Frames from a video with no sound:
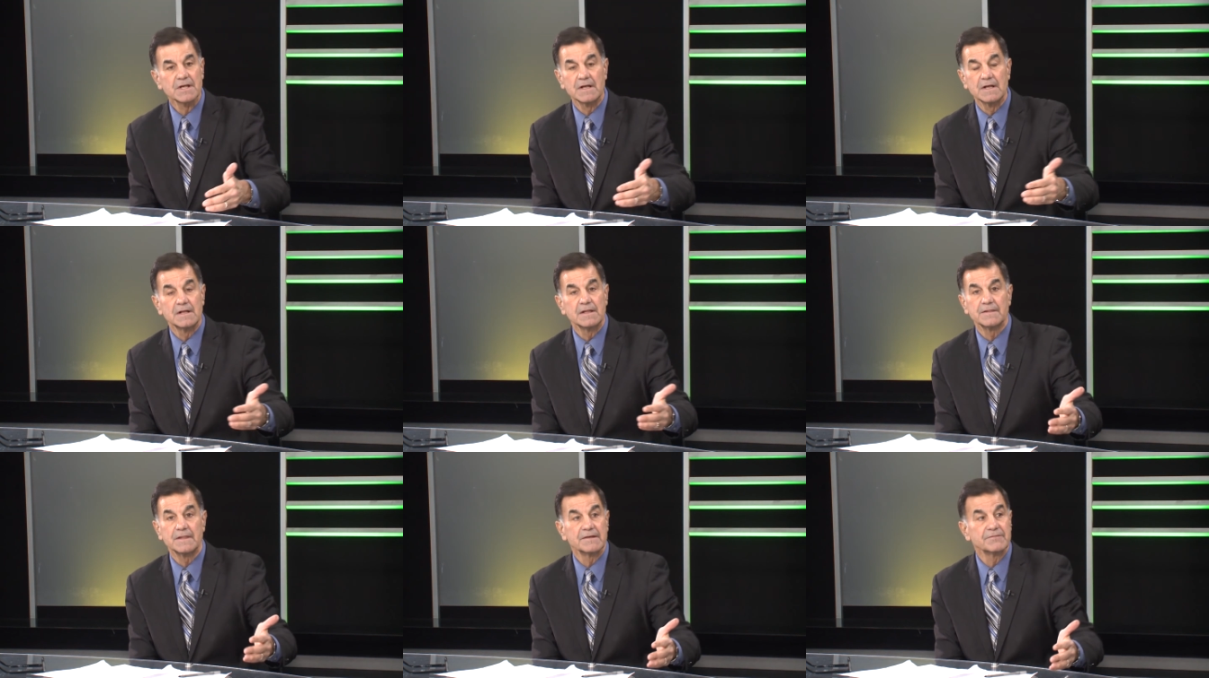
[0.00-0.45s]

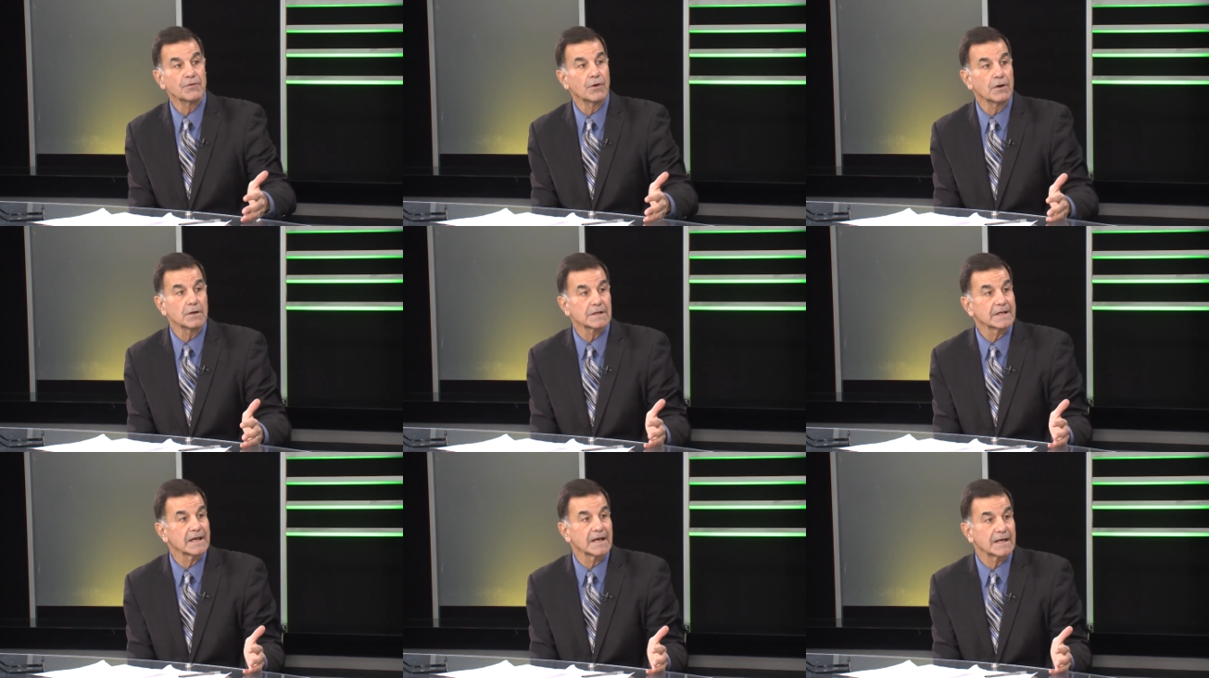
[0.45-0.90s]
they've
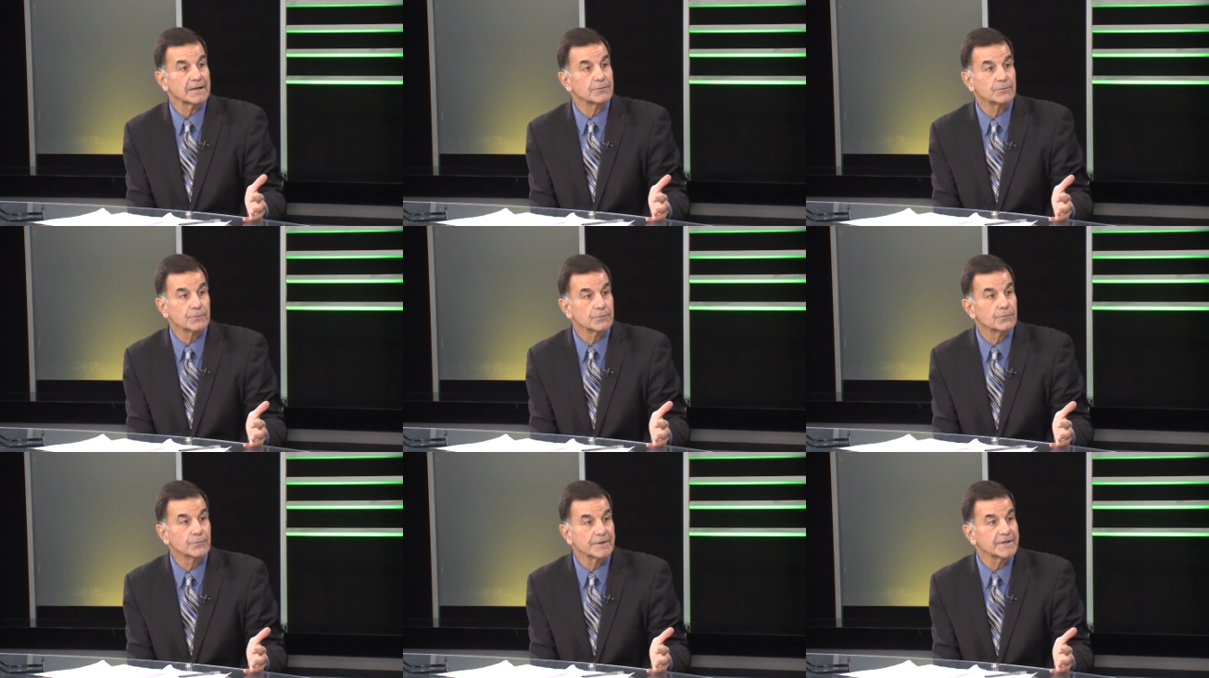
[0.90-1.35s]
all got
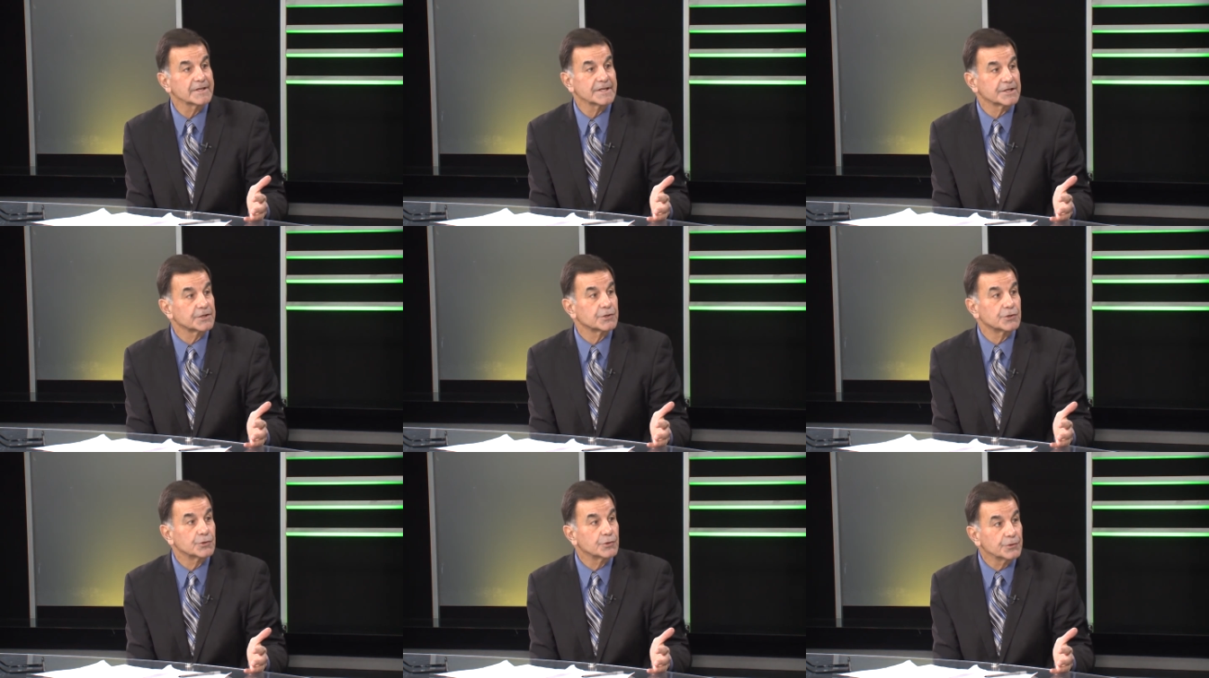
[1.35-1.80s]
really
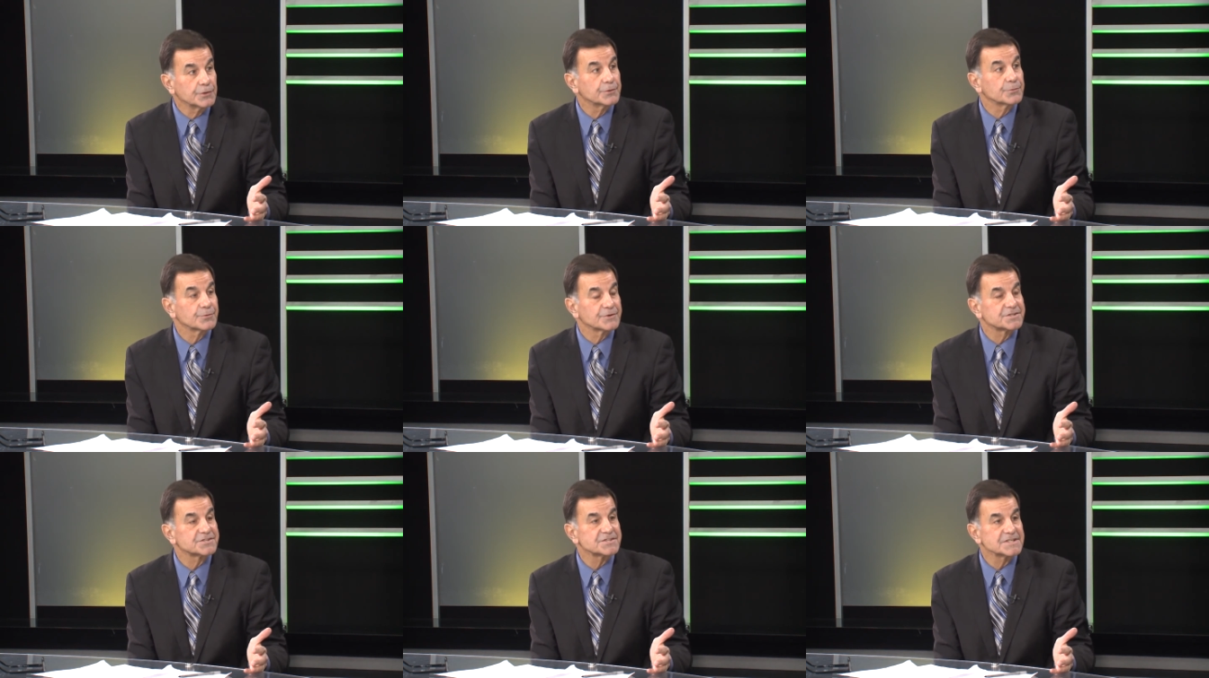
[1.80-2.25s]
good
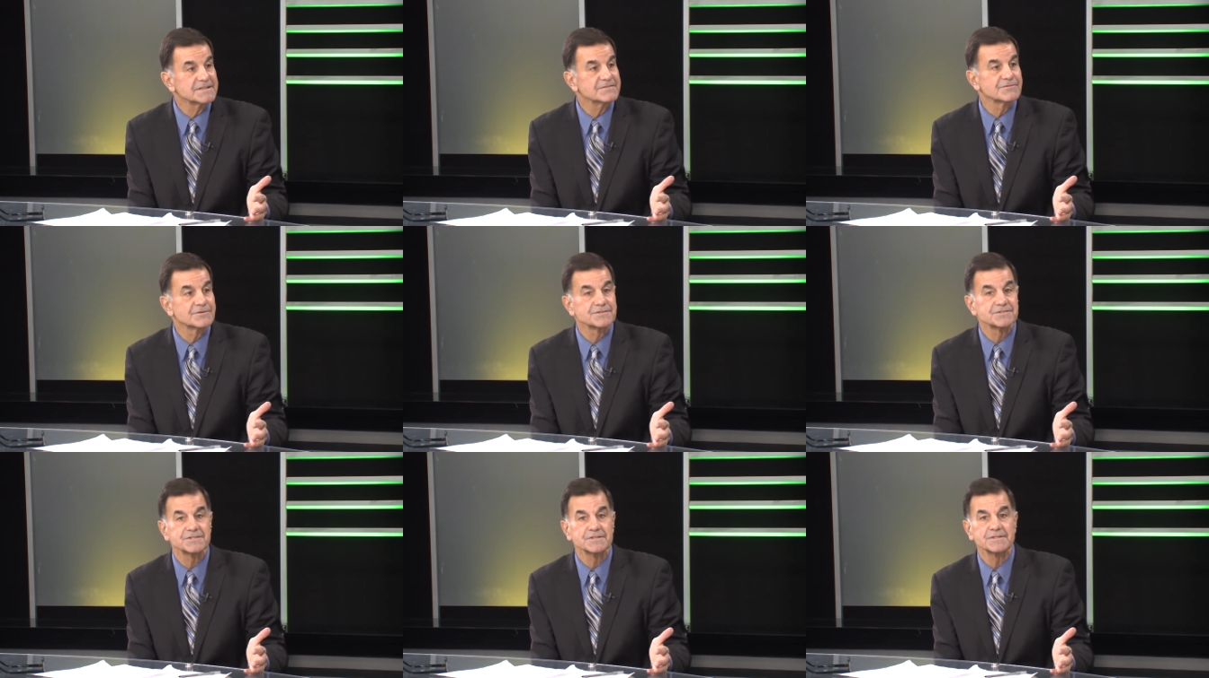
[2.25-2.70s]

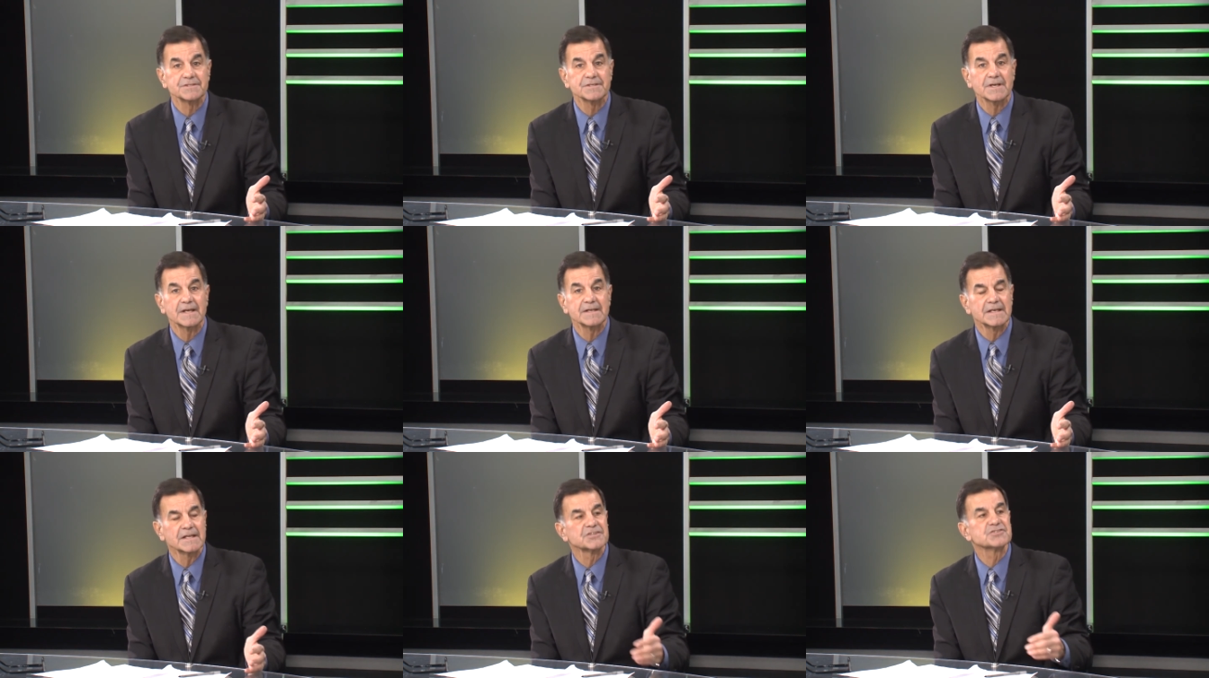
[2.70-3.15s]
receivers and
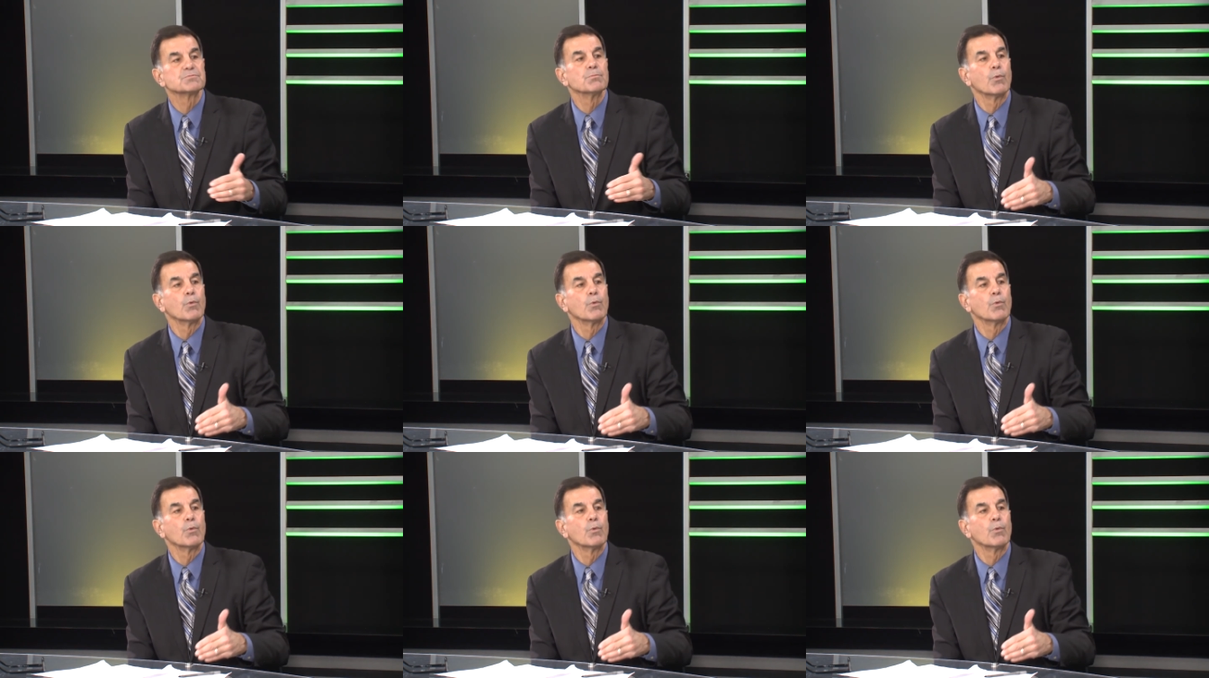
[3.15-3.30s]
tight ends,